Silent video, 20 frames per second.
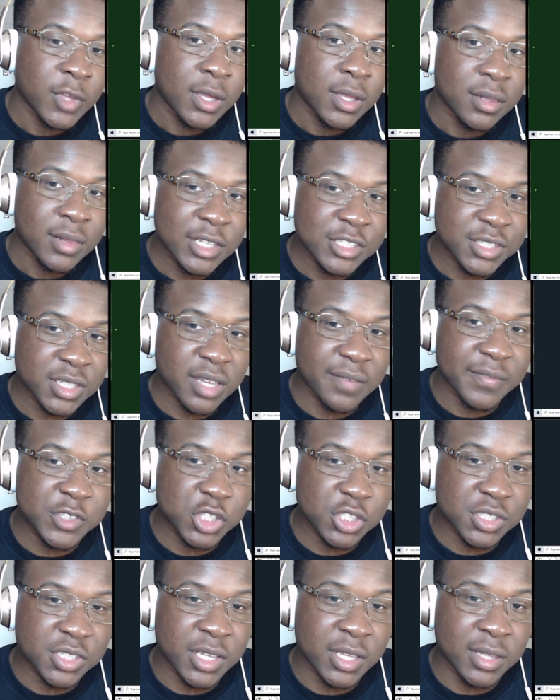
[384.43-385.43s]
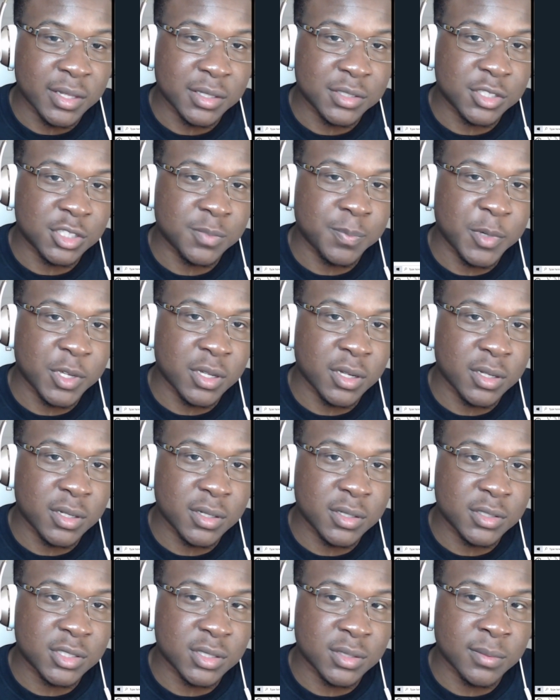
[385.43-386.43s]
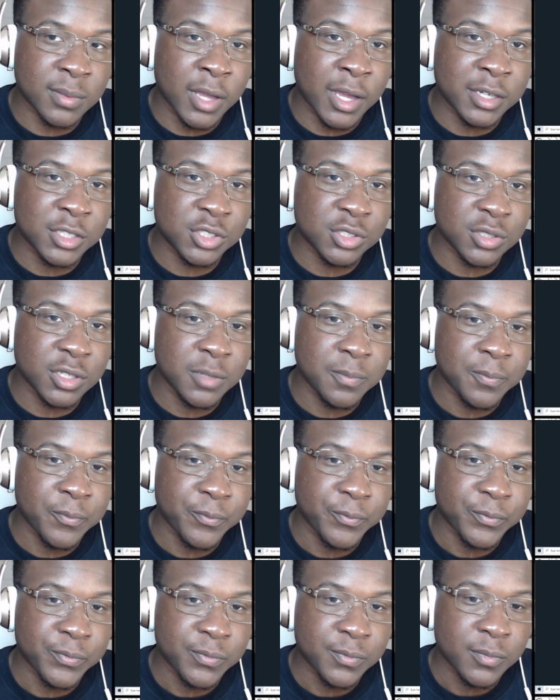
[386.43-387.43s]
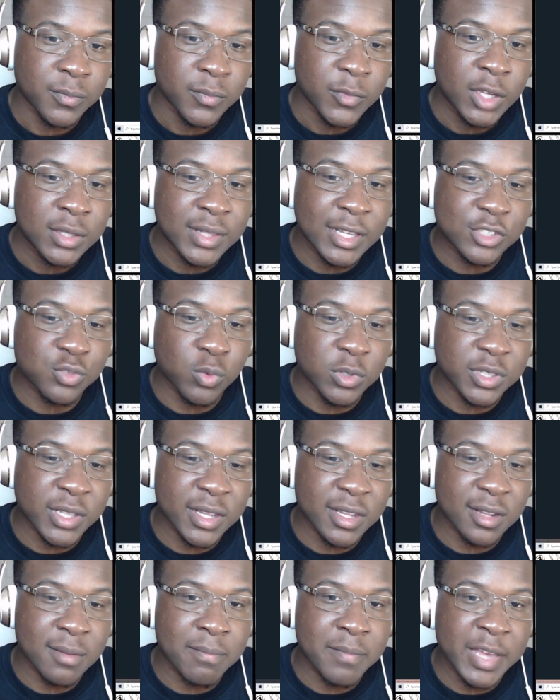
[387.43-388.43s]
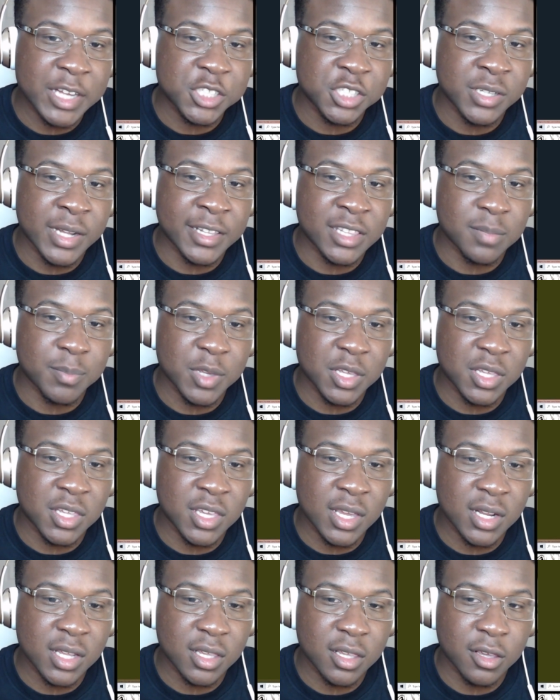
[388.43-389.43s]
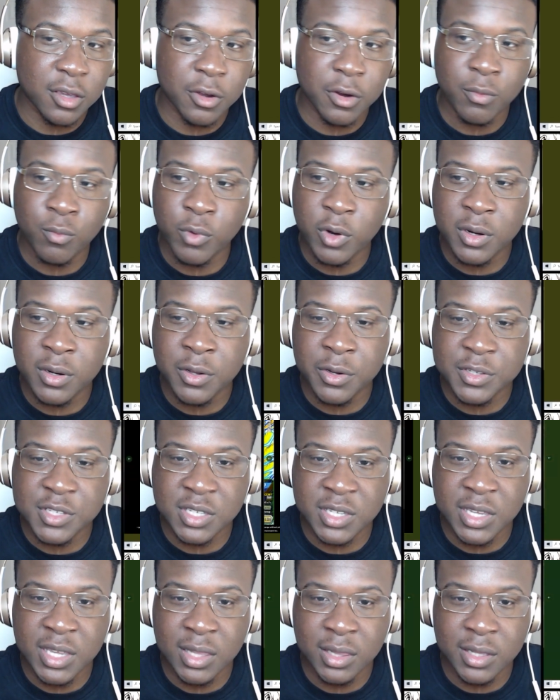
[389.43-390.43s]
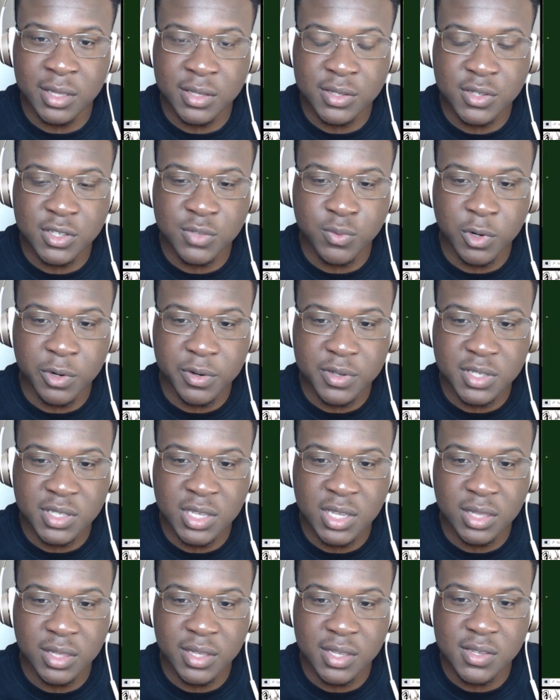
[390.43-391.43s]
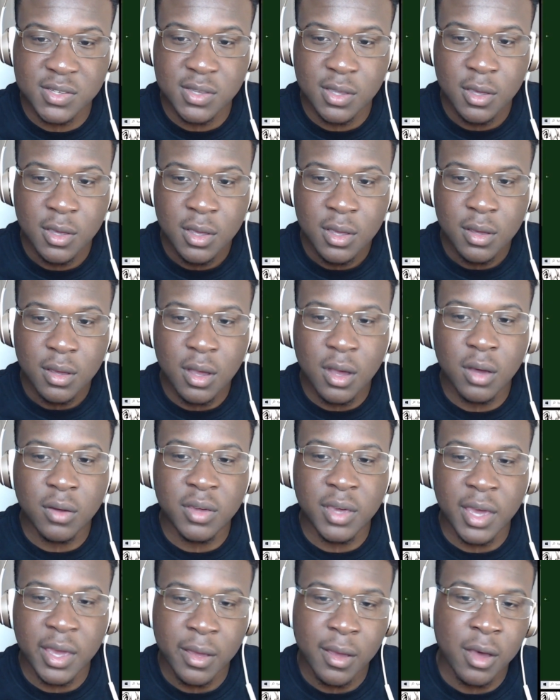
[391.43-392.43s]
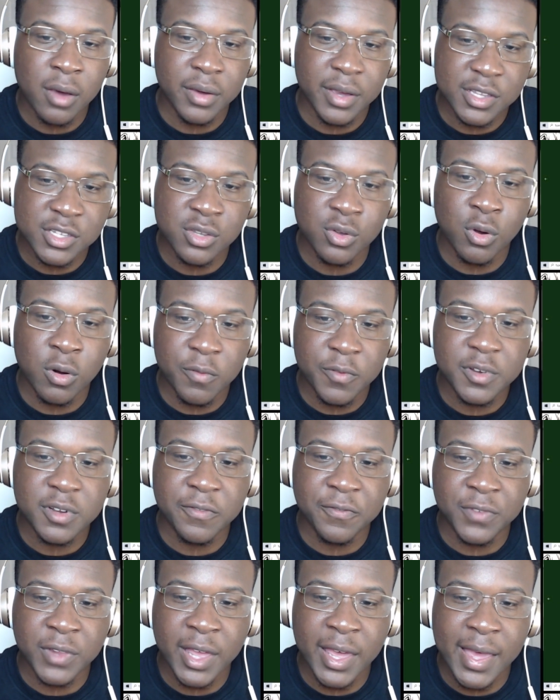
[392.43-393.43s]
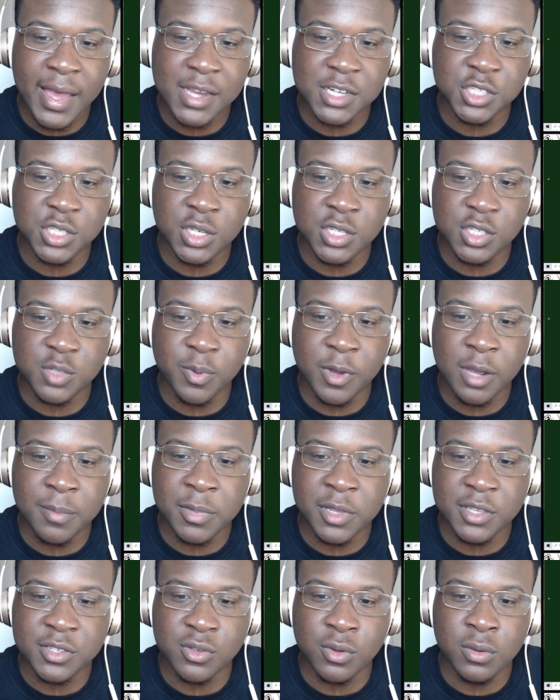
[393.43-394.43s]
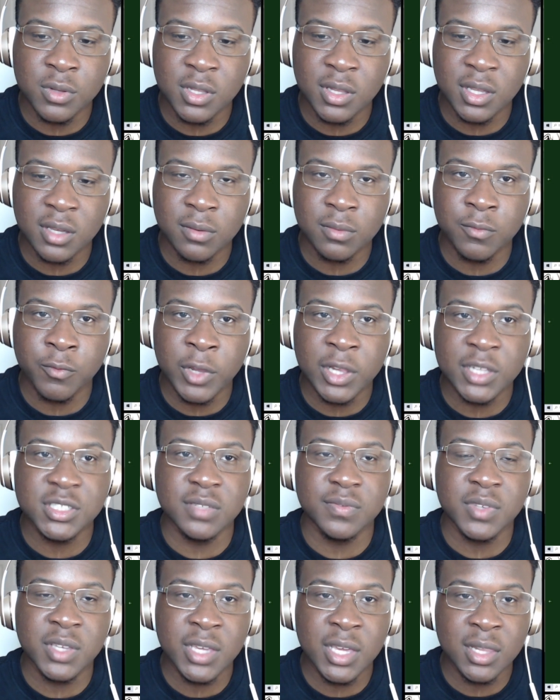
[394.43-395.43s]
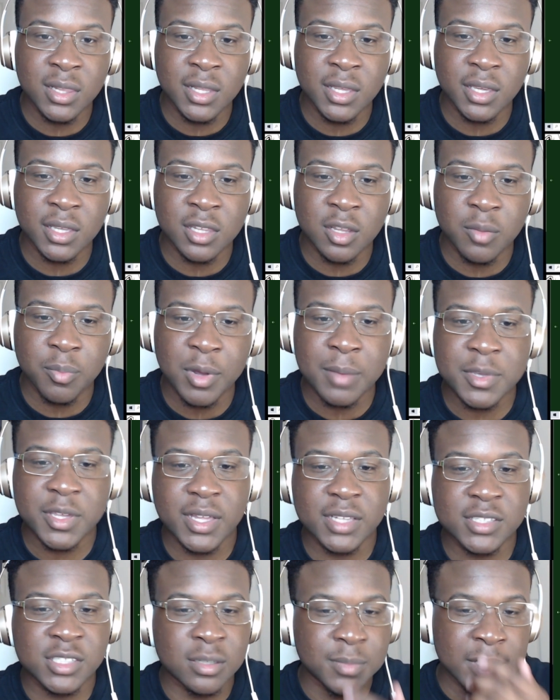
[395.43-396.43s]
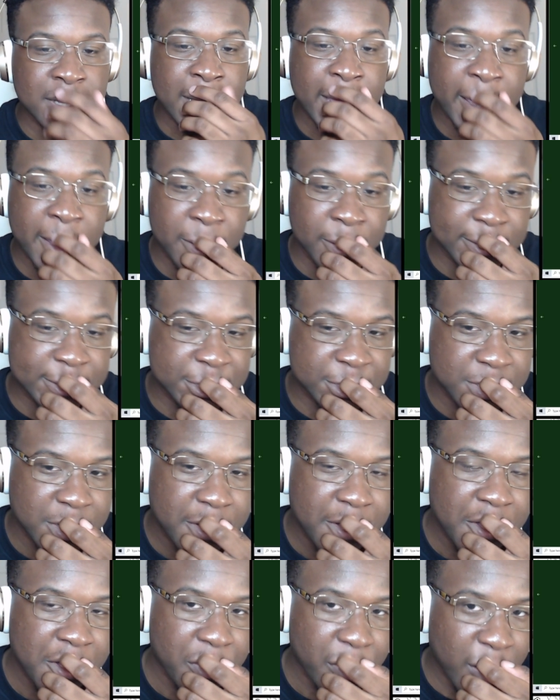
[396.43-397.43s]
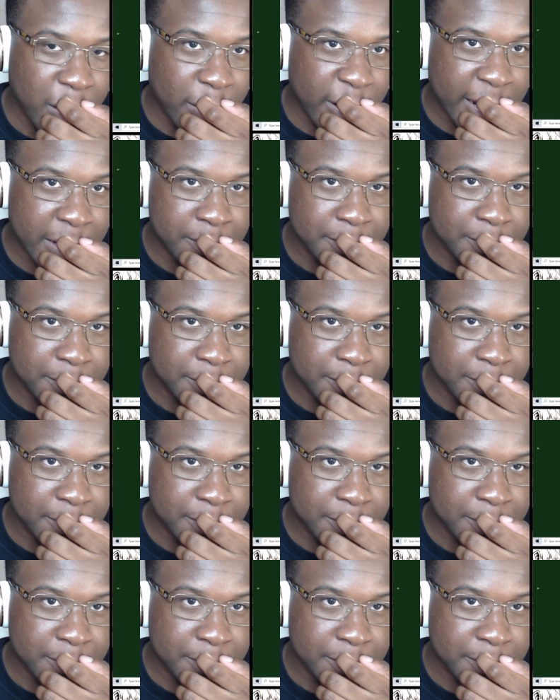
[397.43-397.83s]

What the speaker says: let's look at Vegeta's key links, because honestly, that's one thing I didn't mention at the beginning here. What are his key links? Okay, so over in the Flash, it's probably his only like relative key link, and they probably get something else. Alright.